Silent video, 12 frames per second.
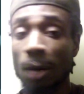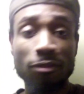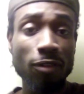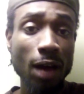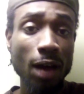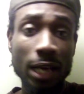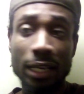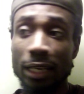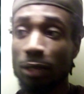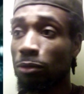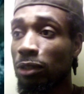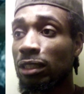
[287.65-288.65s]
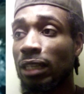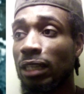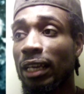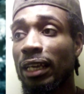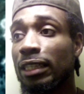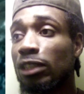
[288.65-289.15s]
Friday was
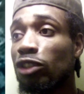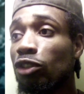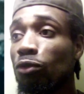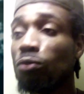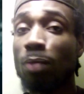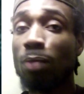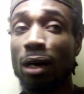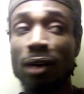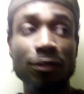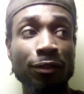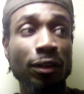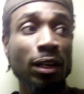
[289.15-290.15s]
a 2-month